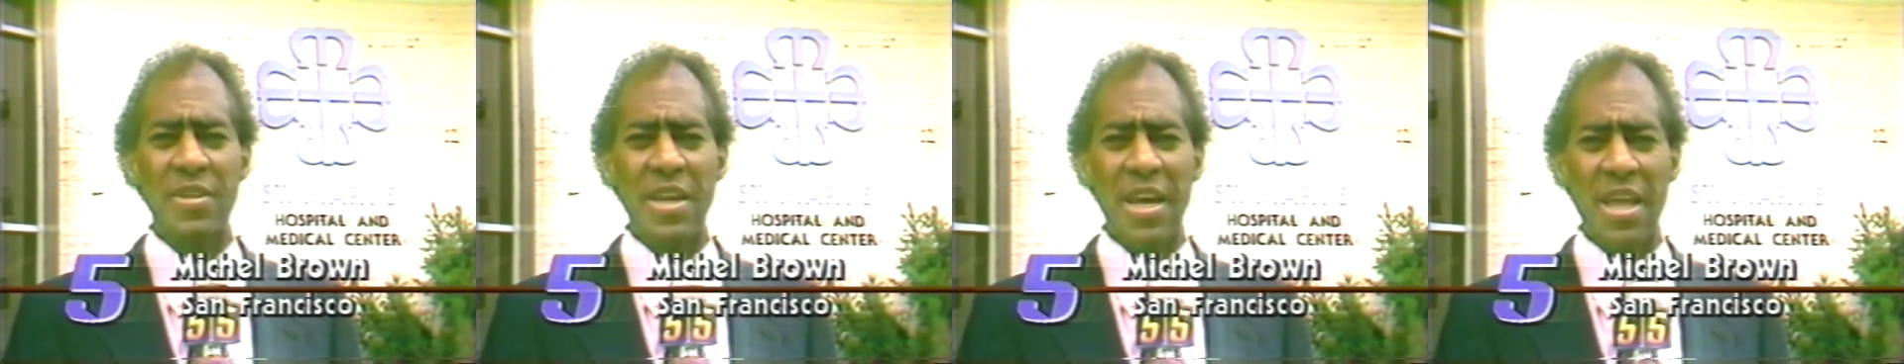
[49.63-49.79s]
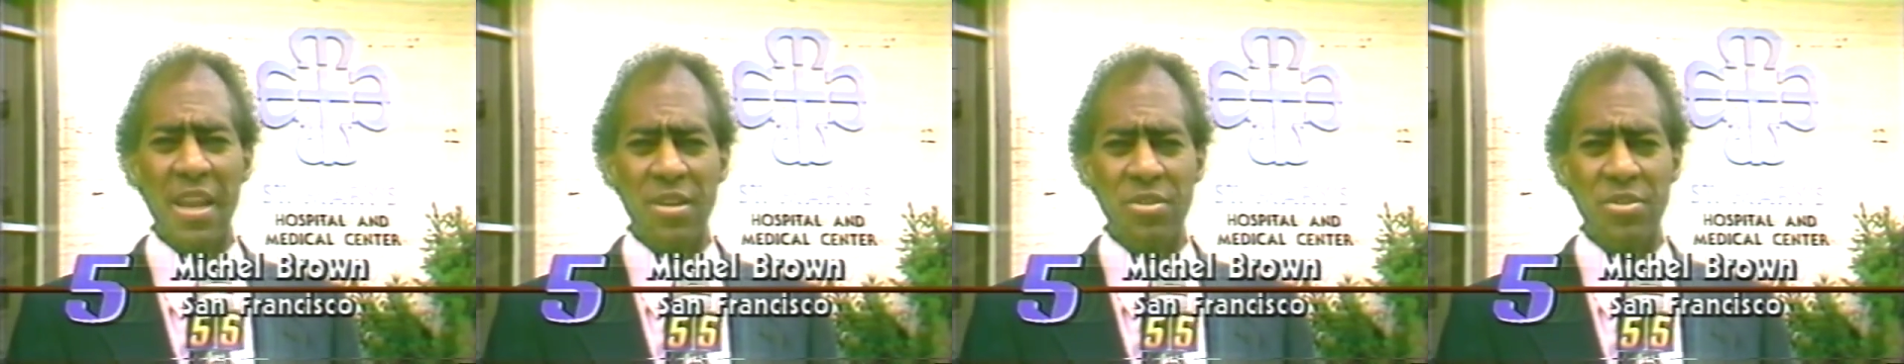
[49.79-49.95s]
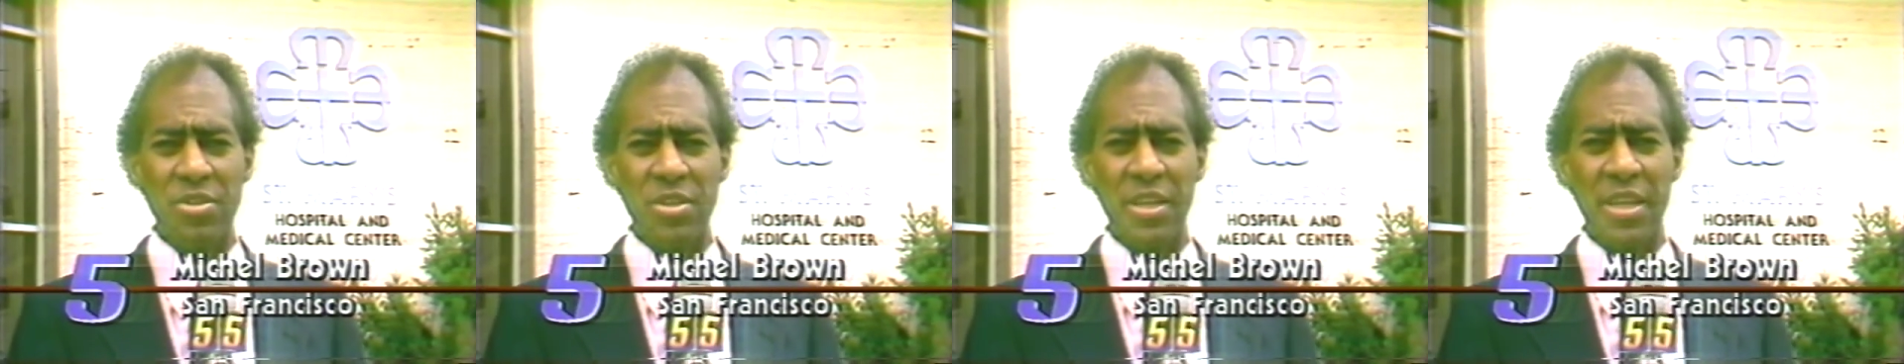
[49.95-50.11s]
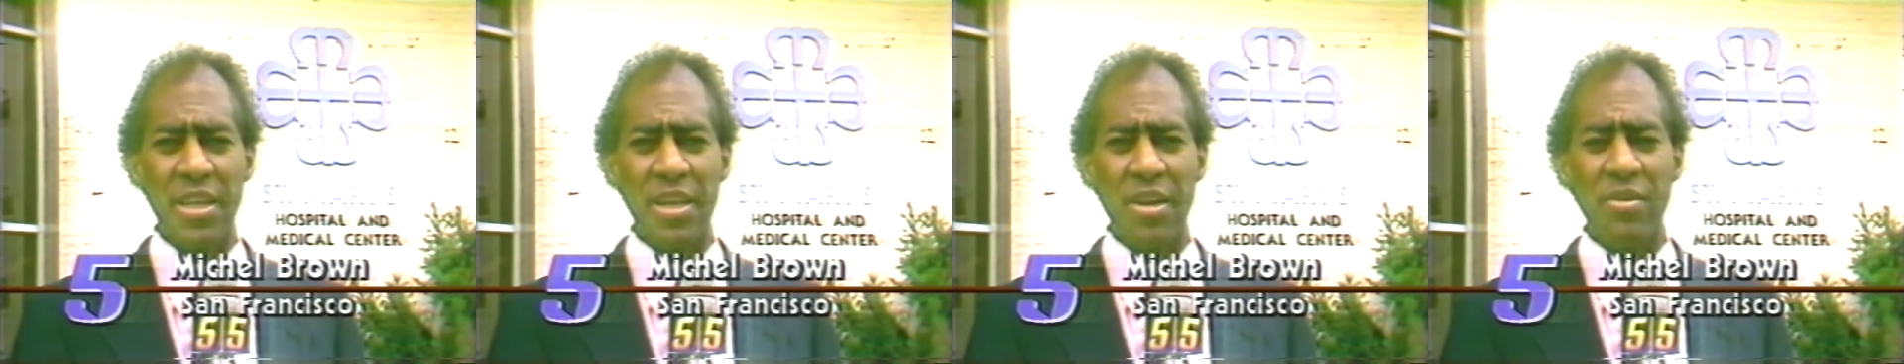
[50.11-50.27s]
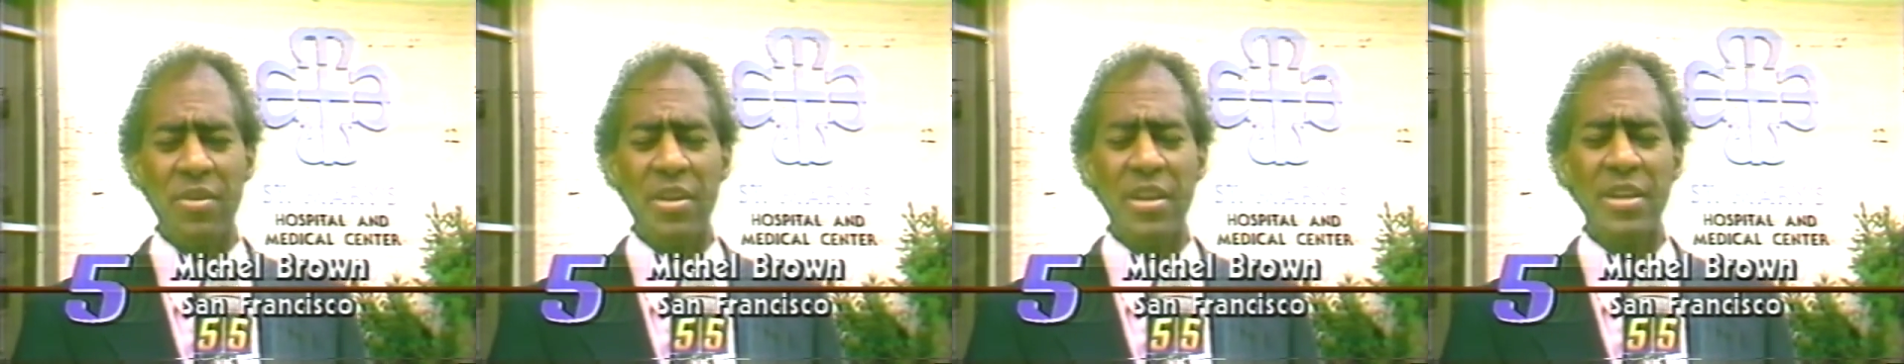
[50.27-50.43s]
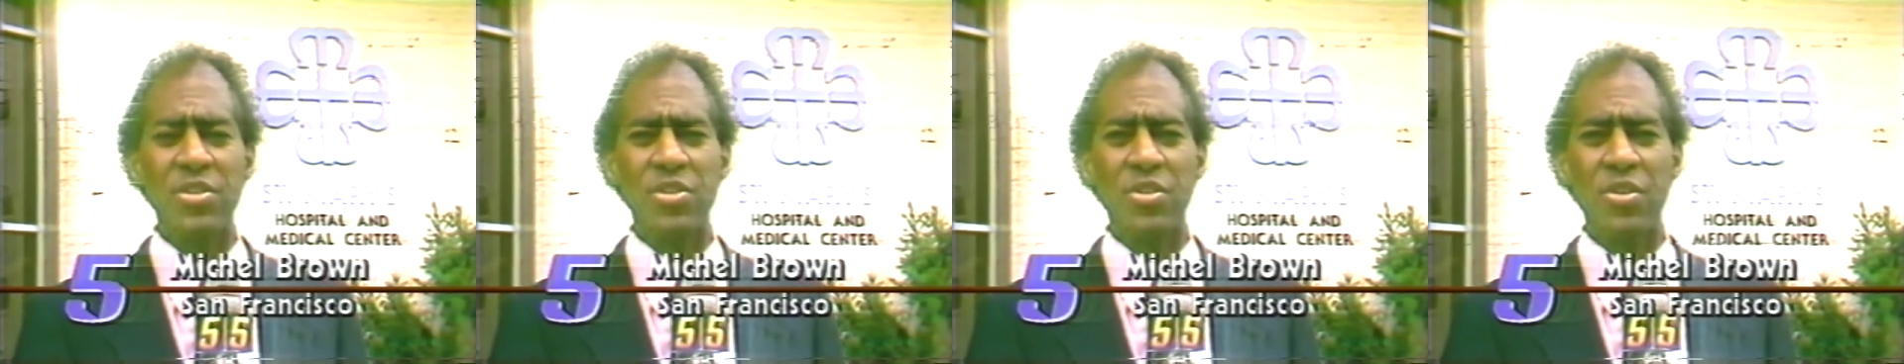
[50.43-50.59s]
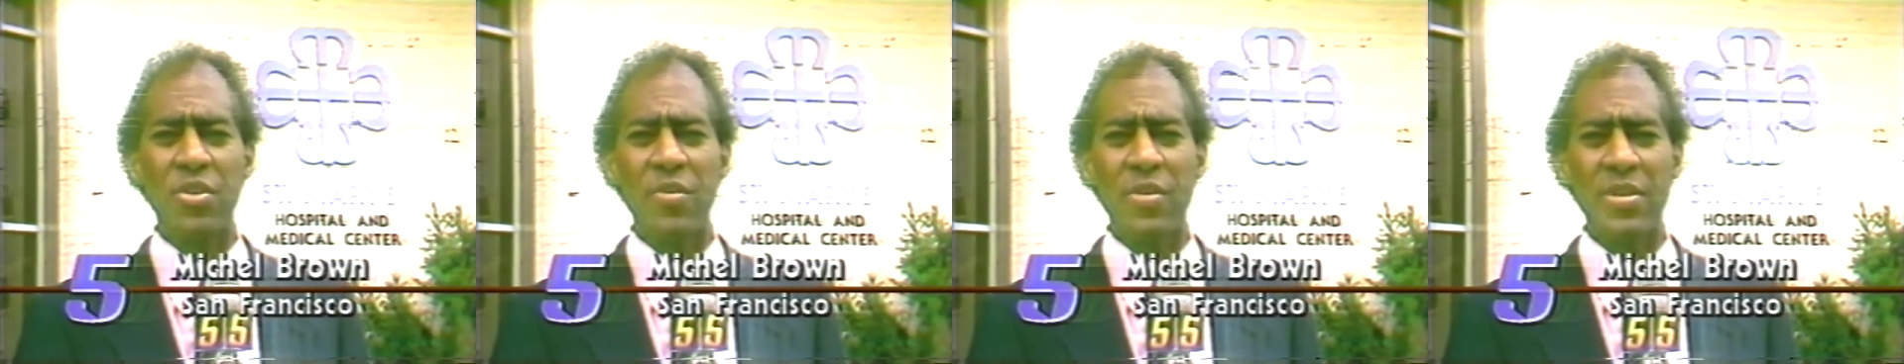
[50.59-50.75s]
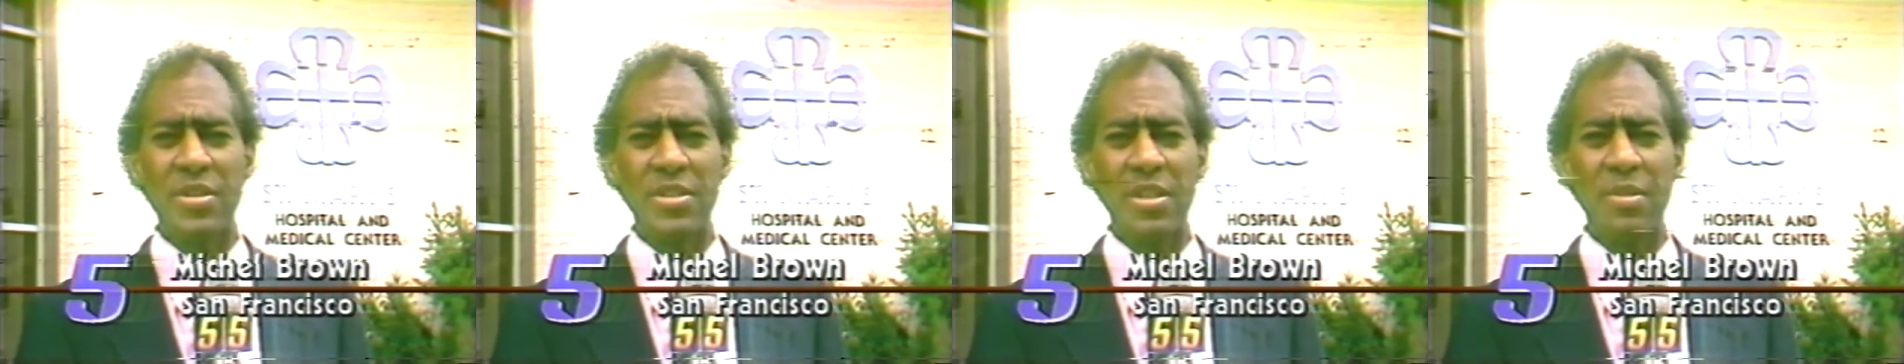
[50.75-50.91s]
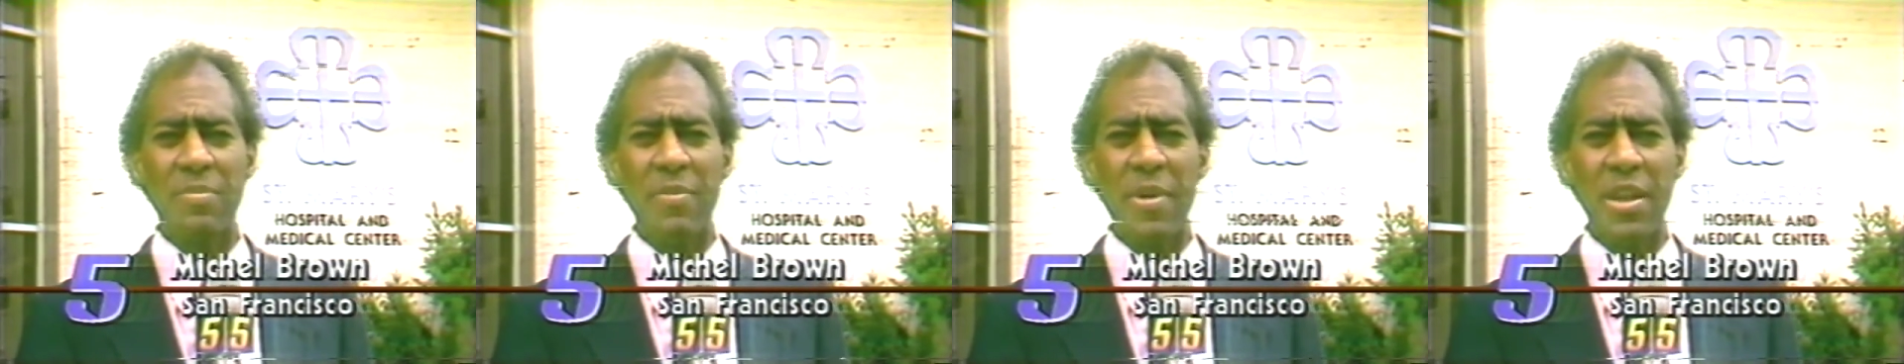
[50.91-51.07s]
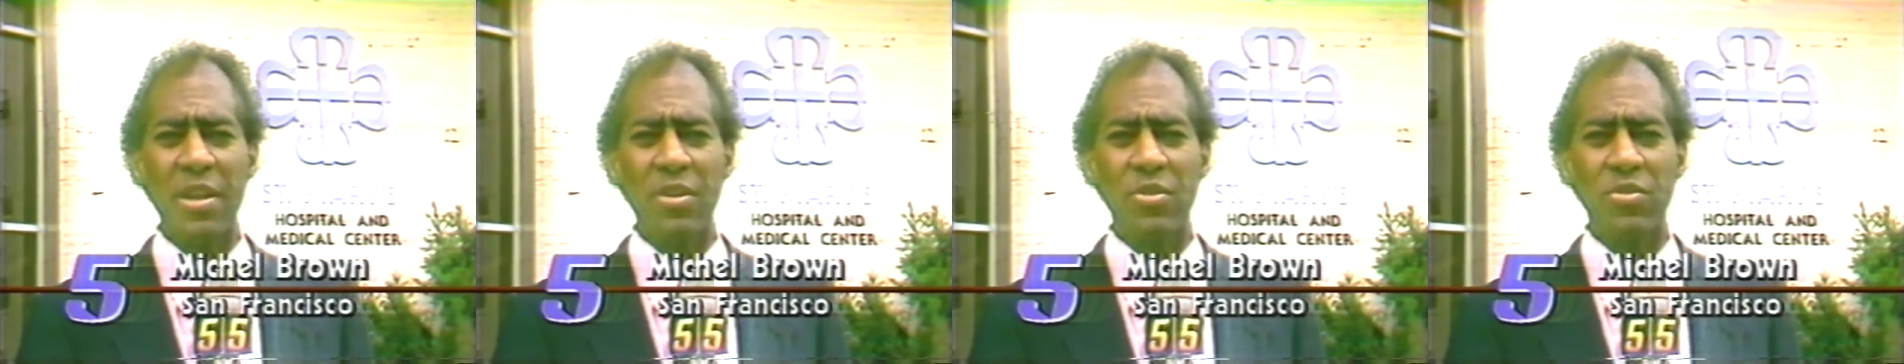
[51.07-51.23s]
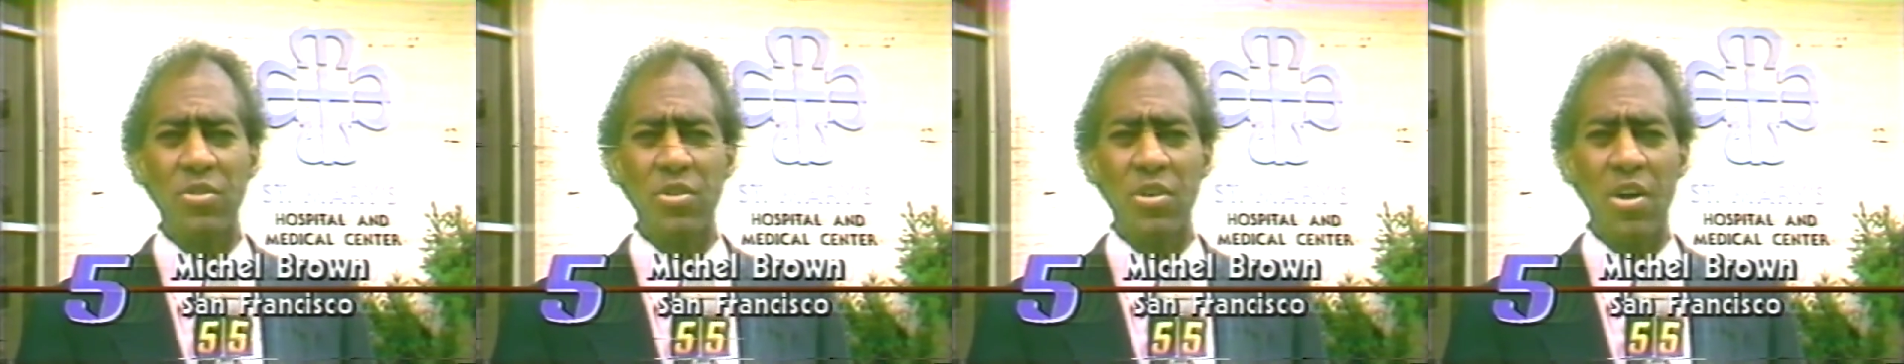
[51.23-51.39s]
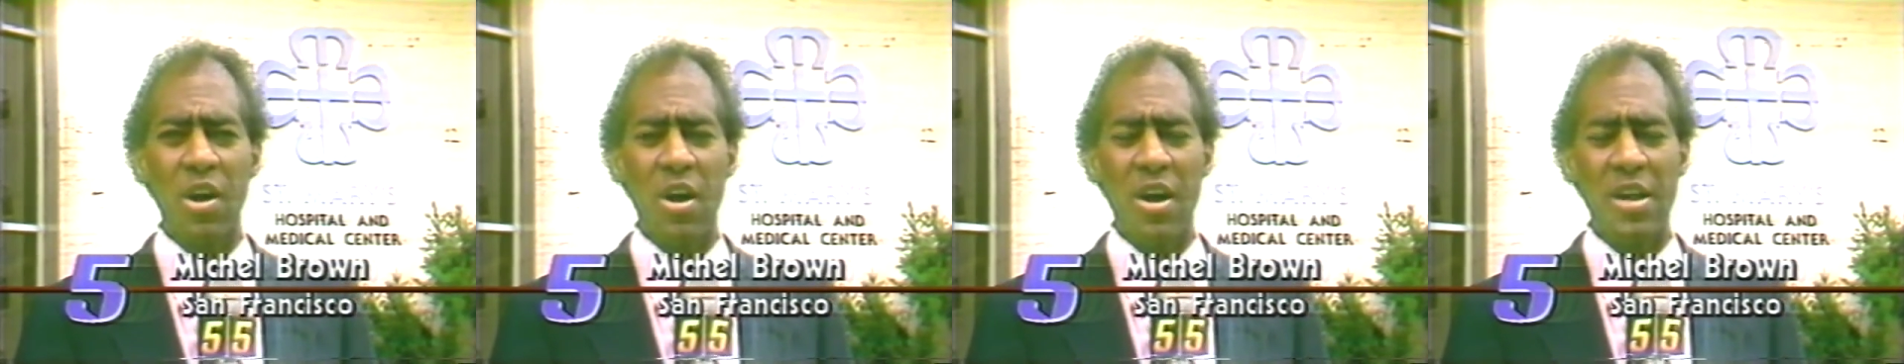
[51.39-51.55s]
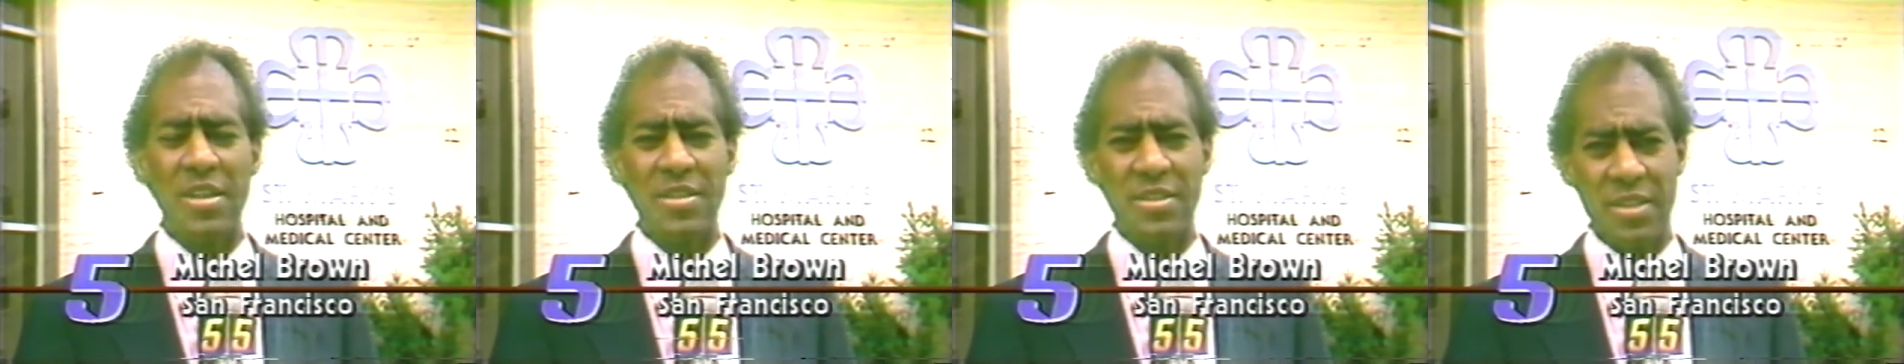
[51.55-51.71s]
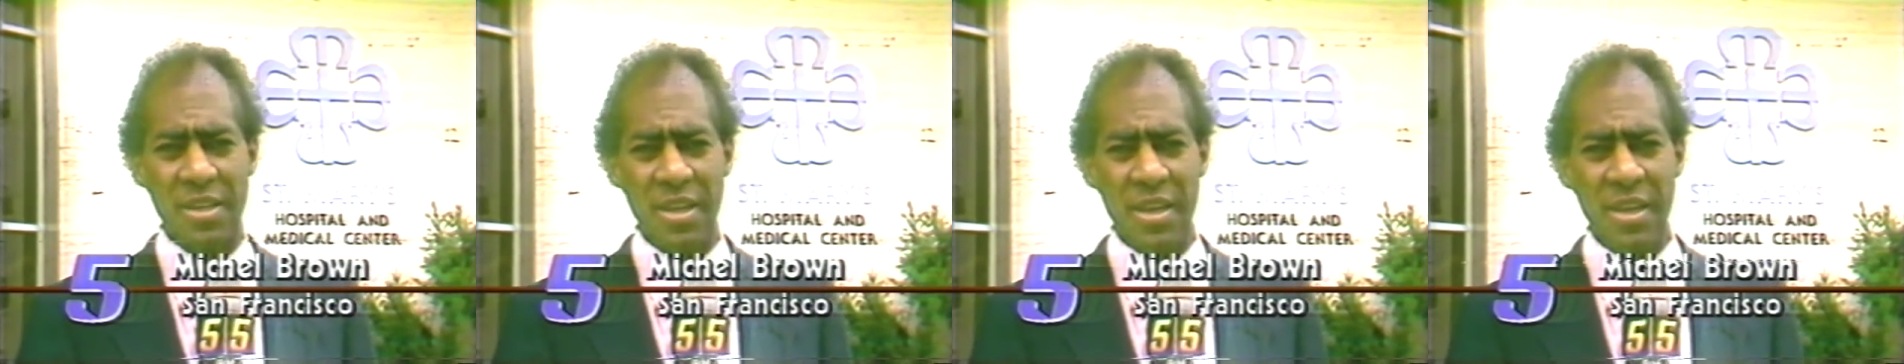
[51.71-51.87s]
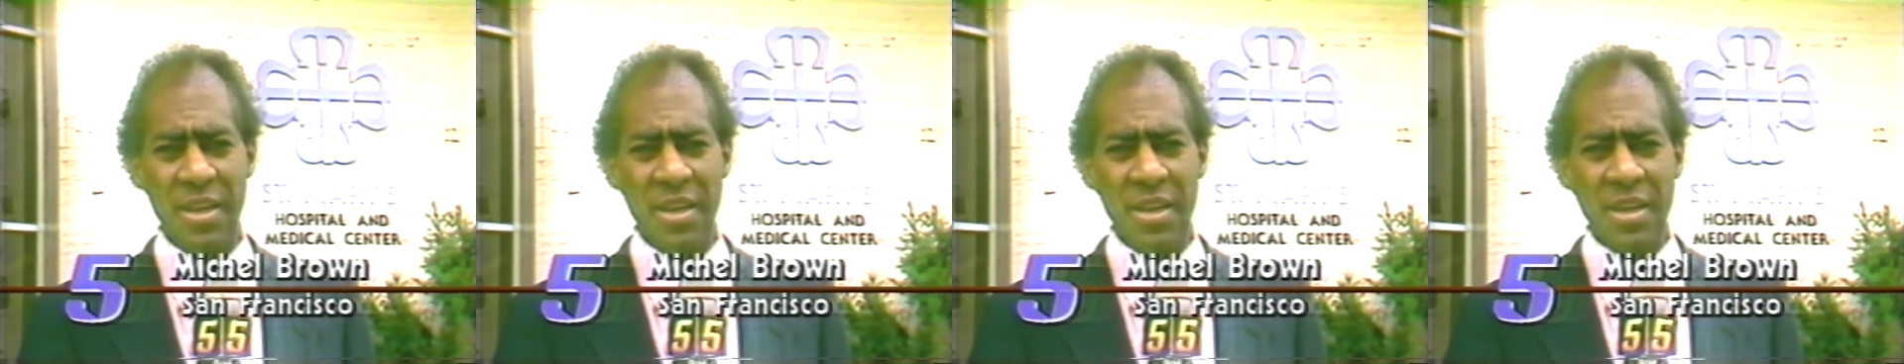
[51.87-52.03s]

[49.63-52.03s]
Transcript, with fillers: dollars a year in insurance and medical costs.